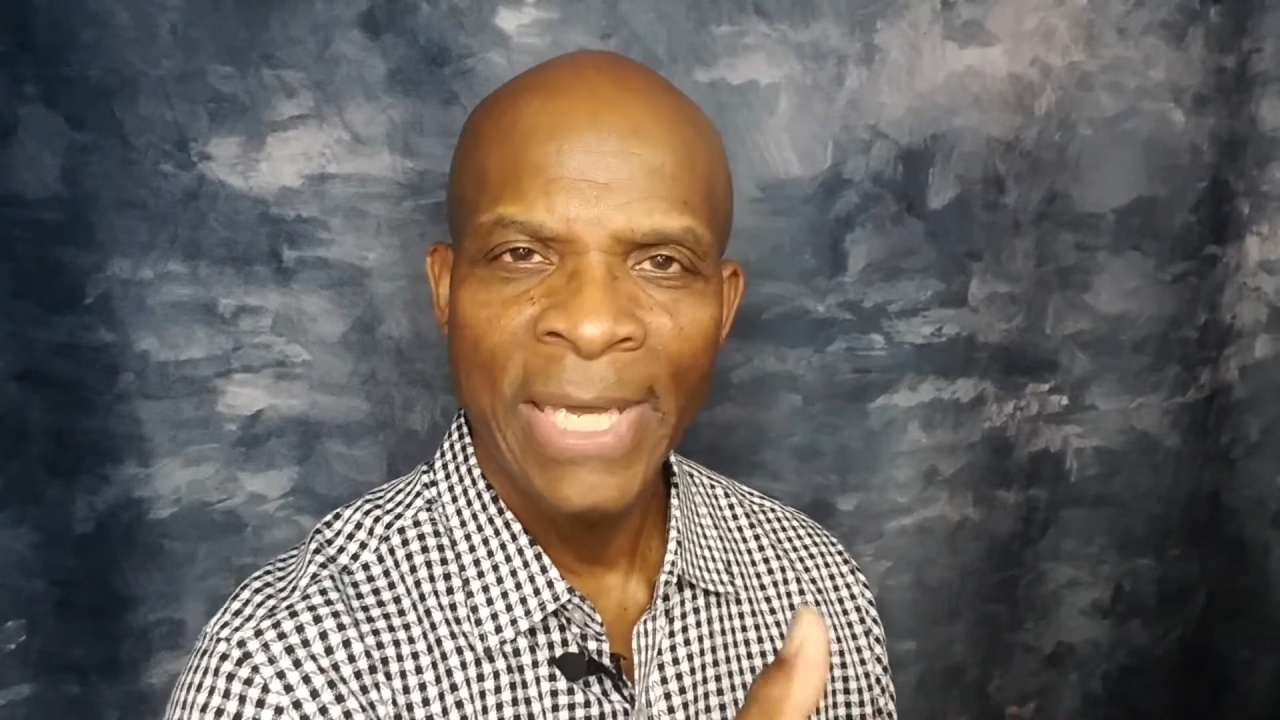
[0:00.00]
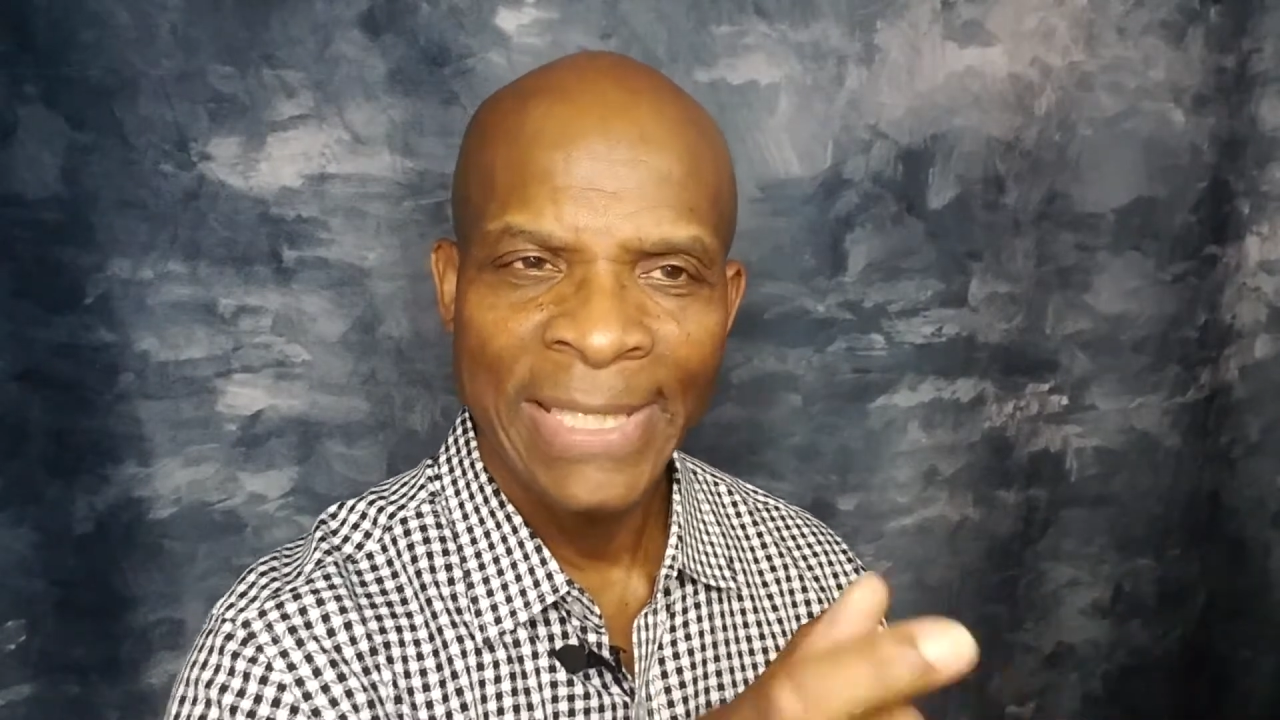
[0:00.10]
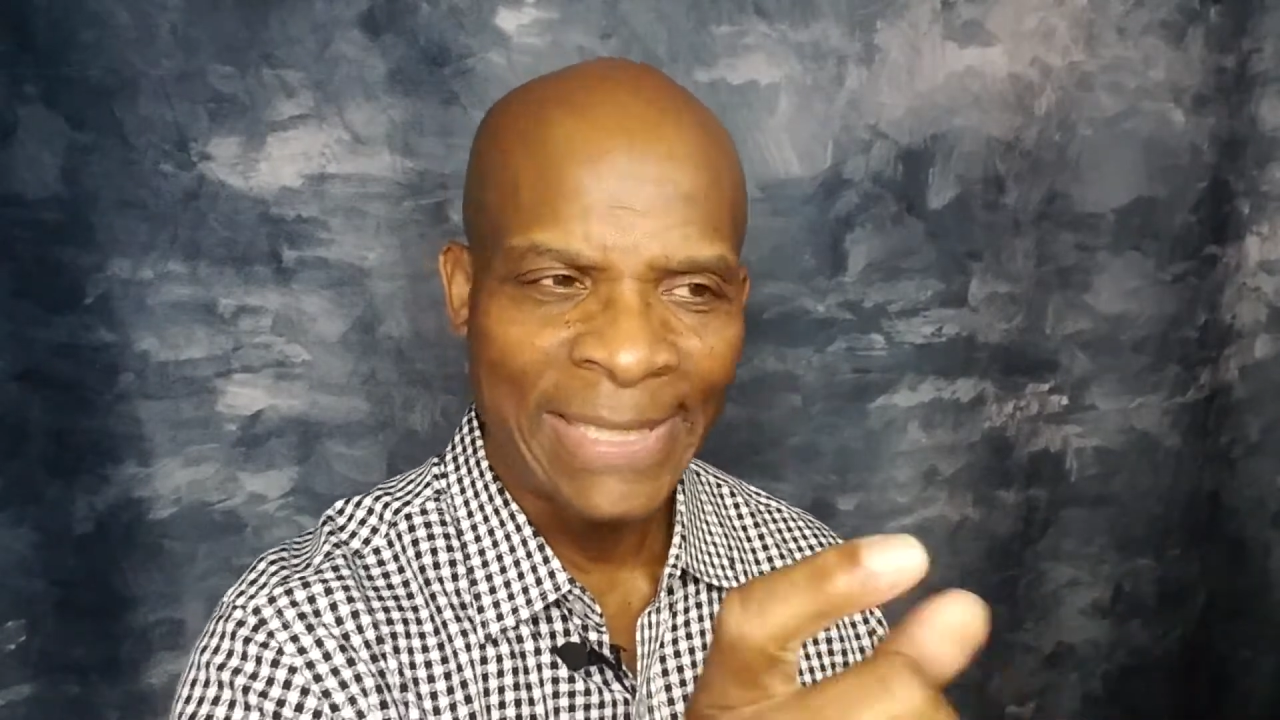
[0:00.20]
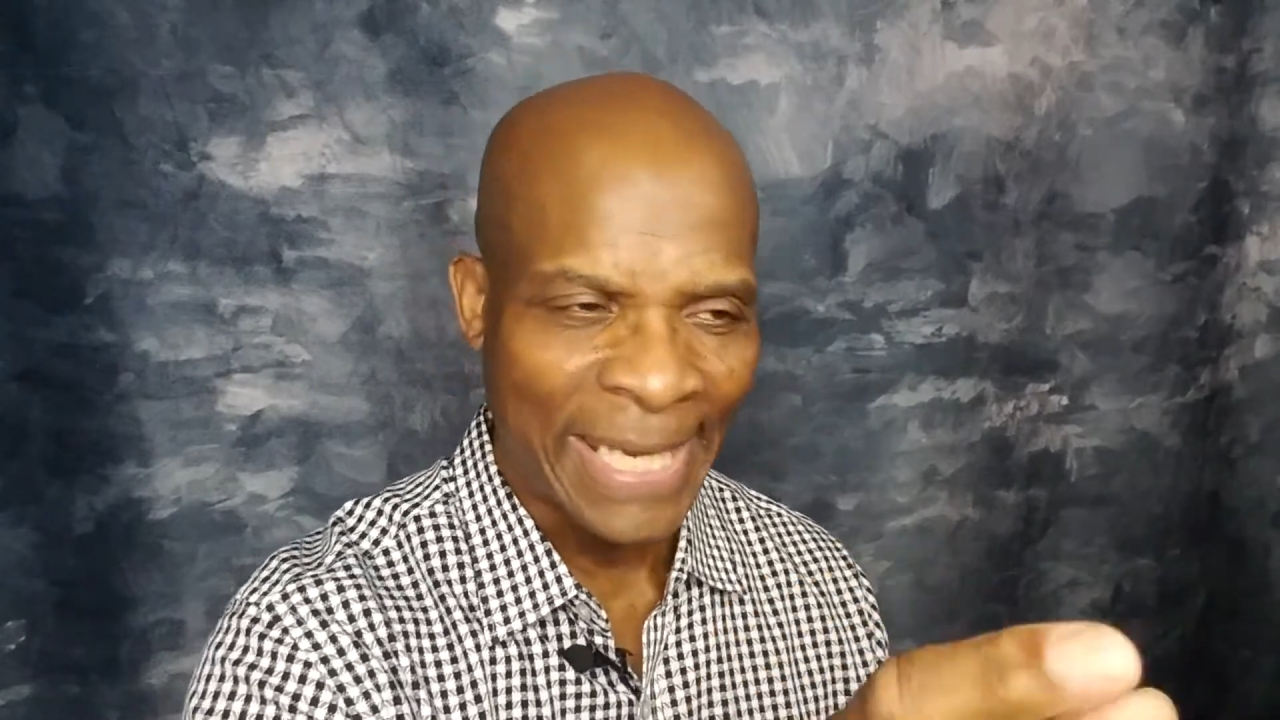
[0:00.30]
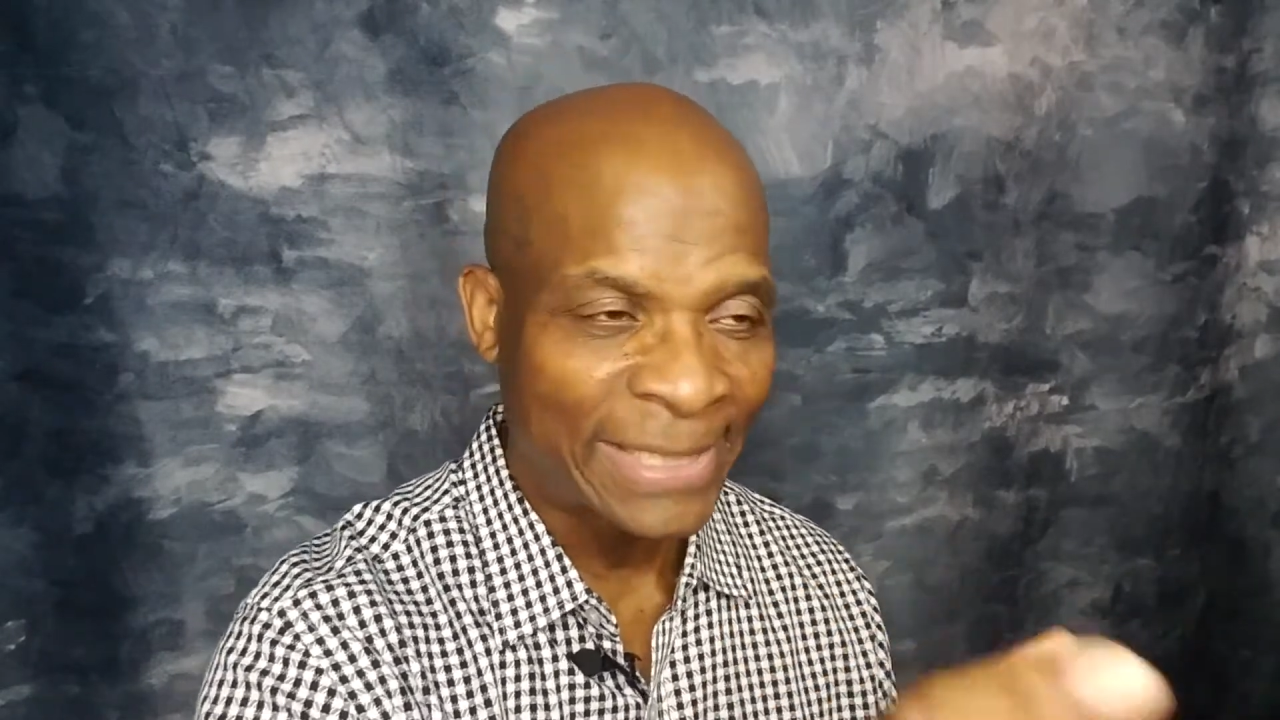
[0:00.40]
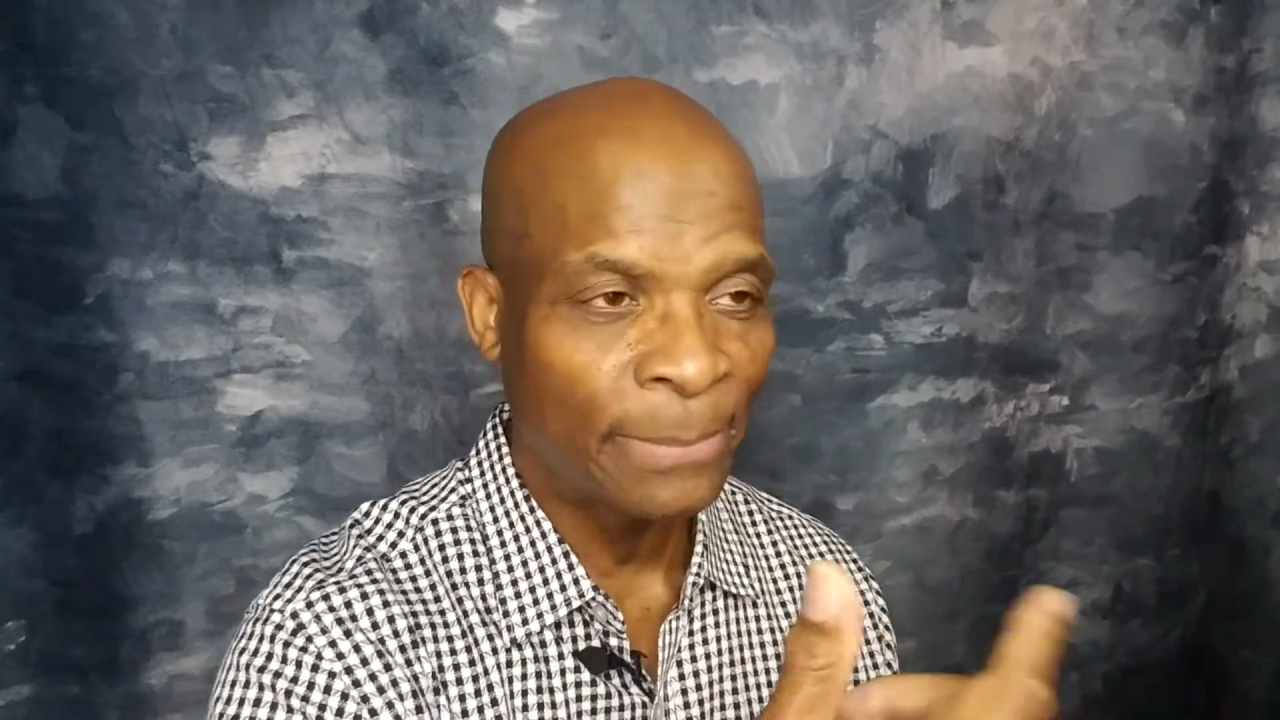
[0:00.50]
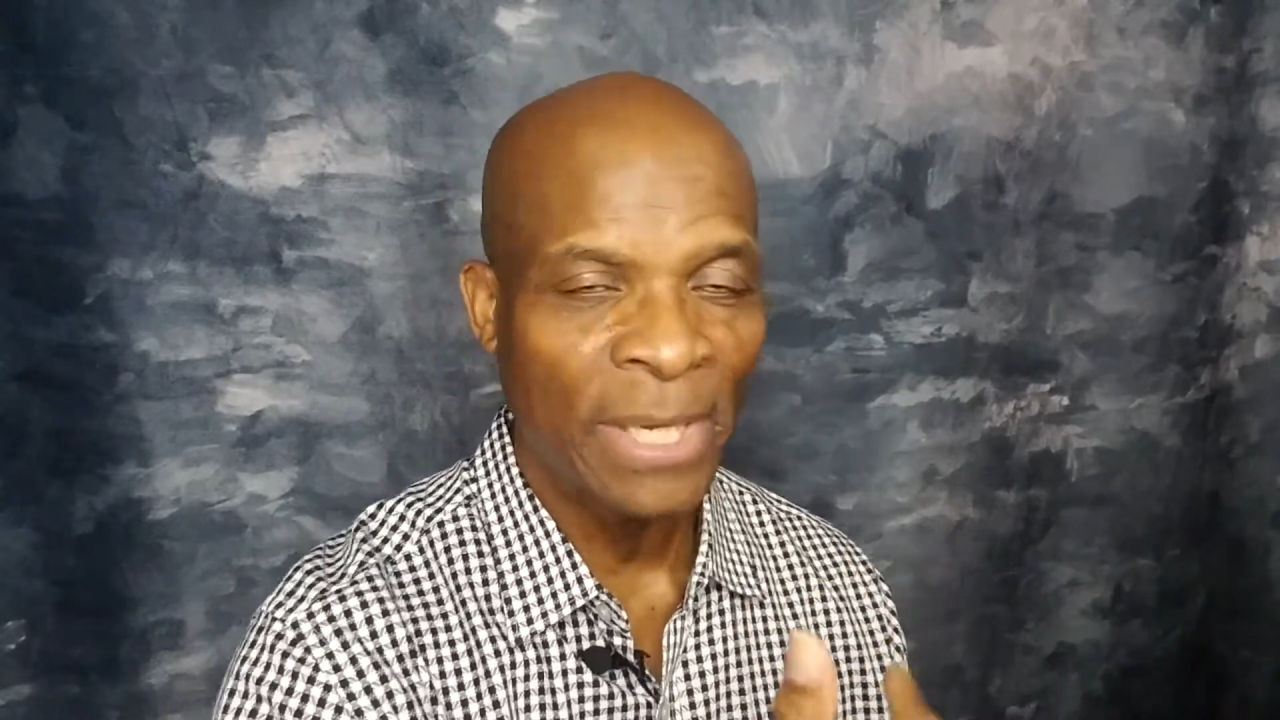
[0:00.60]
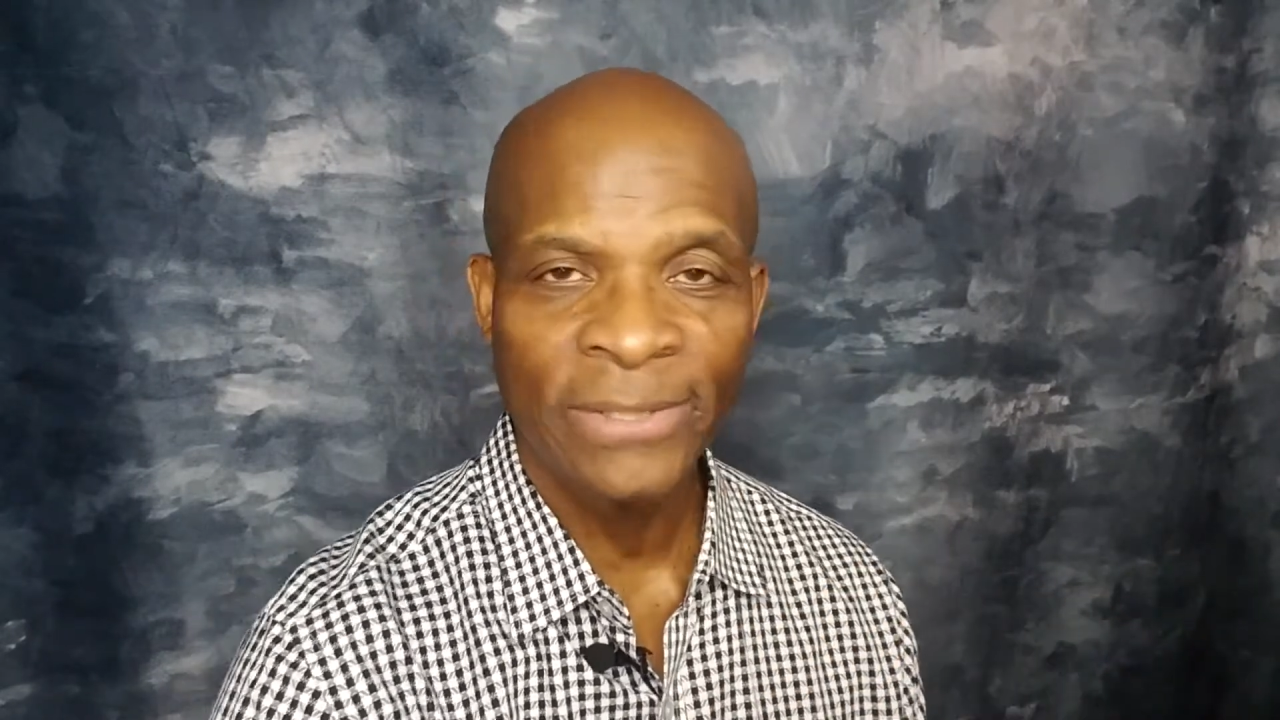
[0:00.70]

Jezebel